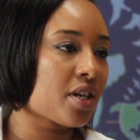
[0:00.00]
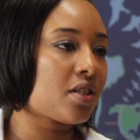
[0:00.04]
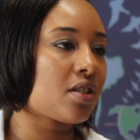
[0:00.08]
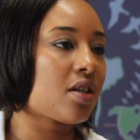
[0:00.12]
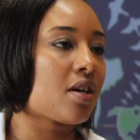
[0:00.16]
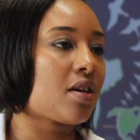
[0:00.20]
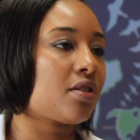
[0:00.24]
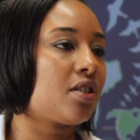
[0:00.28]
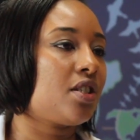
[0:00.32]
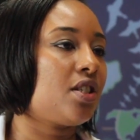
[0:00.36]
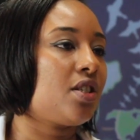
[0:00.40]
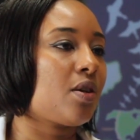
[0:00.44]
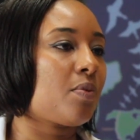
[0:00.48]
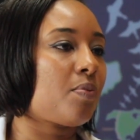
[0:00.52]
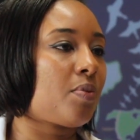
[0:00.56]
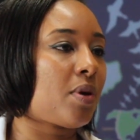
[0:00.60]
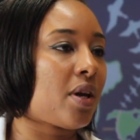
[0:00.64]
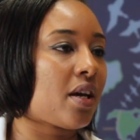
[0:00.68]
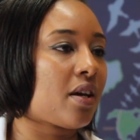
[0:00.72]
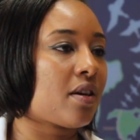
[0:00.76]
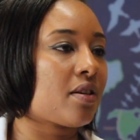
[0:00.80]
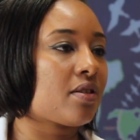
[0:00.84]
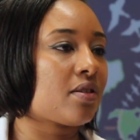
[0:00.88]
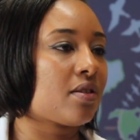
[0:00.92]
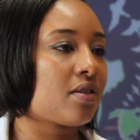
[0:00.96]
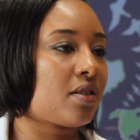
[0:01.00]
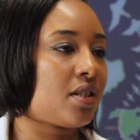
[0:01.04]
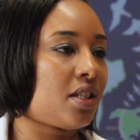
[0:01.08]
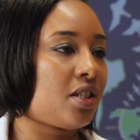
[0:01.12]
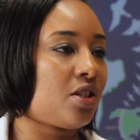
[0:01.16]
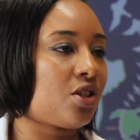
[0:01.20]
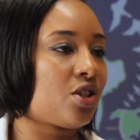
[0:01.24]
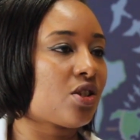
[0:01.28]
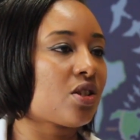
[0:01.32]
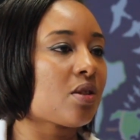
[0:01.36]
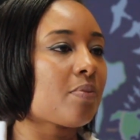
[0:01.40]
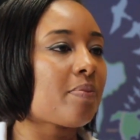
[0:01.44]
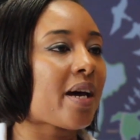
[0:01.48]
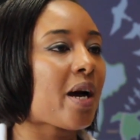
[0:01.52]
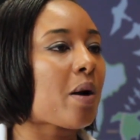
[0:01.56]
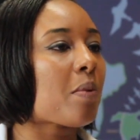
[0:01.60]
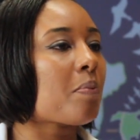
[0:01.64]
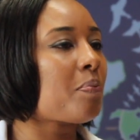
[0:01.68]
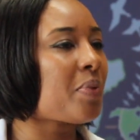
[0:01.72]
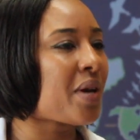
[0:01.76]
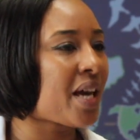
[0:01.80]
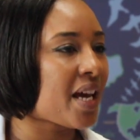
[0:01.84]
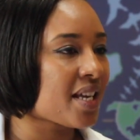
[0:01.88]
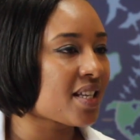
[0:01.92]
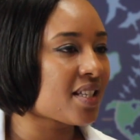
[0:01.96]
want to talk to your parents or teachers
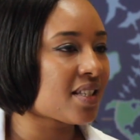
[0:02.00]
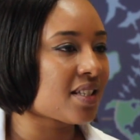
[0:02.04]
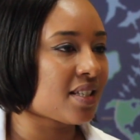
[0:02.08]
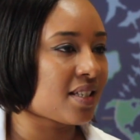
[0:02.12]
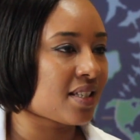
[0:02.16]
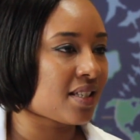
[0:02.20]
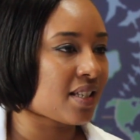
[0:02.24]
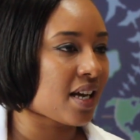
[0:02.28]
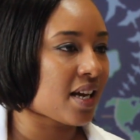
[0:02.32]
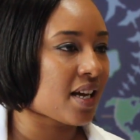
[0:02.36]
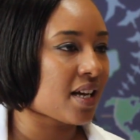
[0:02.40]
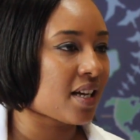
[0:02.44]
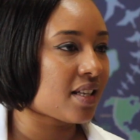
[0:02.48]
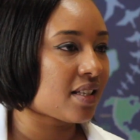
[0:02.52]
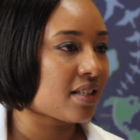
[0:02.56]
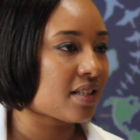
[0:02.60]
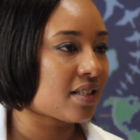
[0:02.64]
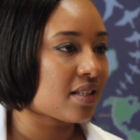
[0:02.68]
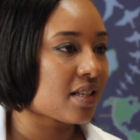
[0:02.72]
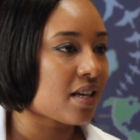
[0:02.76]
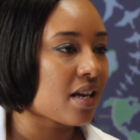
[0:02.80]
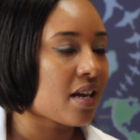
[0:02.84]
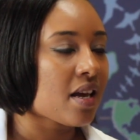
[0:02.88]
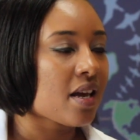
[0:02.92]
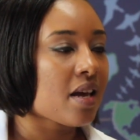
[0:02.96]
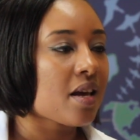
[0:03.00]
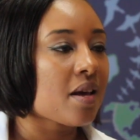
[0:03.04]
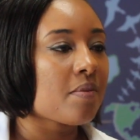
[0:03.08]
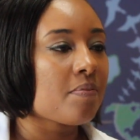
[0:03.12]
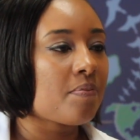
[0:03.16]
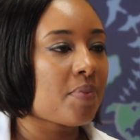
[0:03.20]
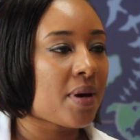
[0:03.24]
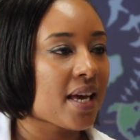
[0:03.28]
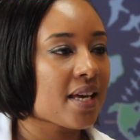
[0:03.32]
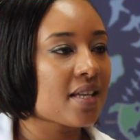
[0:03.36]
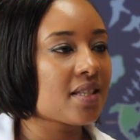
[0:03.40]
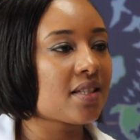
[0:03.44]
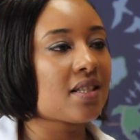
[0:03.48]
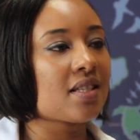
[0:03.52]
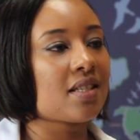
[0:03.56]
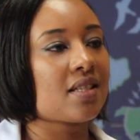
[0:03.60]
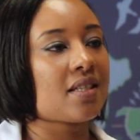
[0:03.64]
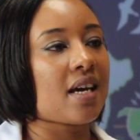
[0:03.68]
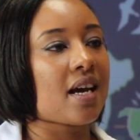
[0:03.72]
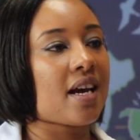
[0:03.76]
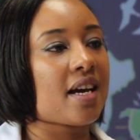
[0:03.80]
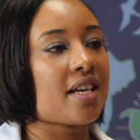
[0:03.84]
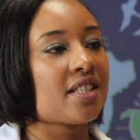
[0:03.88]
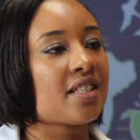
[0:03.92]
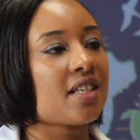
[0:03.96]
about pesticides.
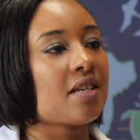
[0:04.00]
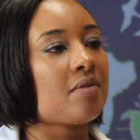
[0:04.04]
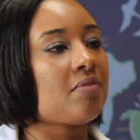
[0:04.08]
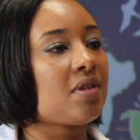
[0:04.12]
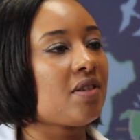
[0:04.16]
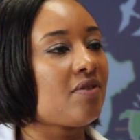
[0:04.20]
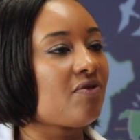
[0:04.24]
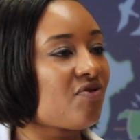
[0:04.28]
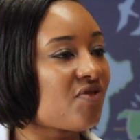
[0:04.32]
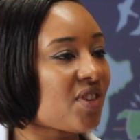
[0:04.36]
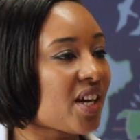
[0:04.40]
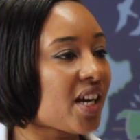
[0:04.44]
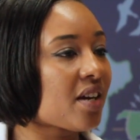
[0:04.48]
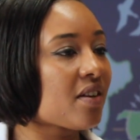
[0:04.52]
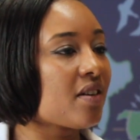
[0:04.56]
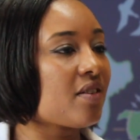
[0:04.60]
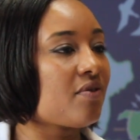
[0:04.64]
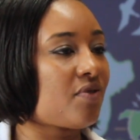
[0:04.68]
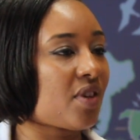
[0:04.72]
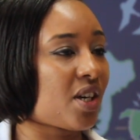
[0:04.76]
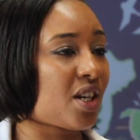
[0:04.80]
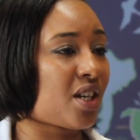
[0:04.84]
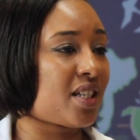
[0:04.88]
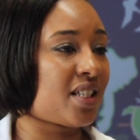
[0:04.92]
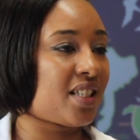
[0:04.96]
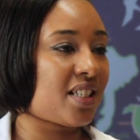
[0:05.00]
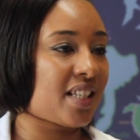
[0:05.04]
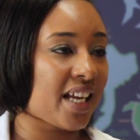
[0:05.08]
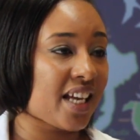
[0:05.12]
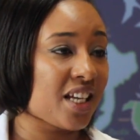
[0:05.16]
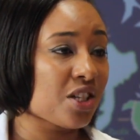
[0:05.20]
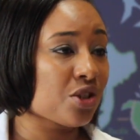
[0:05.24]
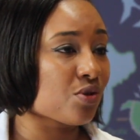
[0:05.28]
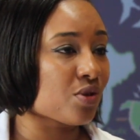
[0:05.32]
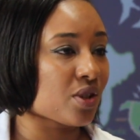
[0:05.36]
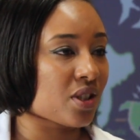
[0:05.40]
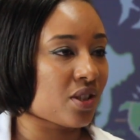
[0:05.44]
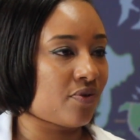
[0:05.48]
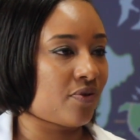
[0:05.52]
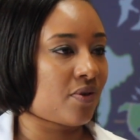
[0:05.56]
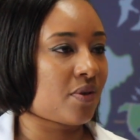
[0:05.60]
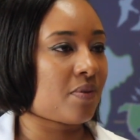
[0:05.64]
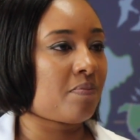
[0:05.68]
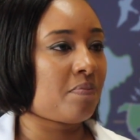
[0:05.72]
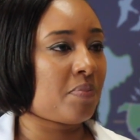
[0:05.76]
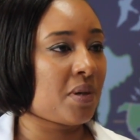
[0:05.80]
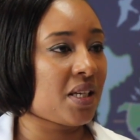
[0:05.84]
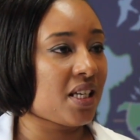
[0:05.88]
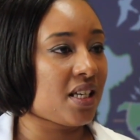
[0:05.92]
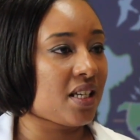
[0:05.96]
Pesticides can be very, very dangerous
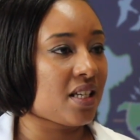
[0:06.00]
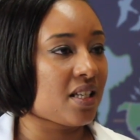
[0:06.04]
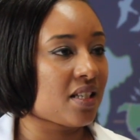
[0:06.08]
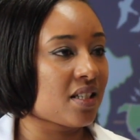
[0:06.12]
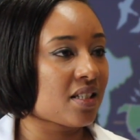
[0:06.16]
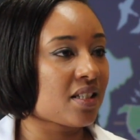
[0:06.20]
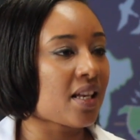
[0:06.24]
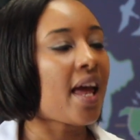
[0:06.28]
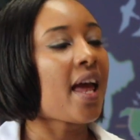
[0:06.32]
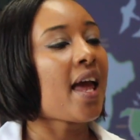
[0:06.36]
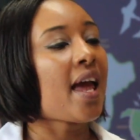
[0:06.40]
for bees,